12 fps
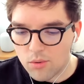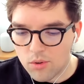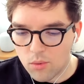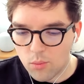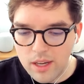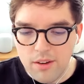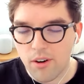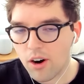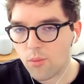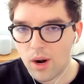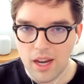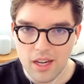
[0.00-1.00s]
weave our
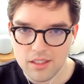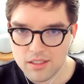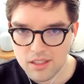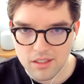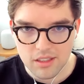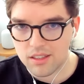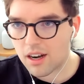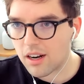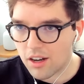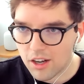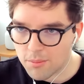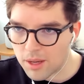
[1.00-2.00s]
way into
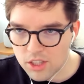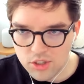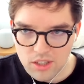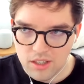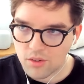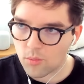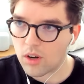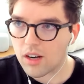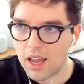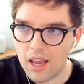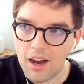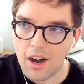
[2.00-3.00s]
design automation and what
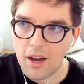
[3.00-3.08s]
AI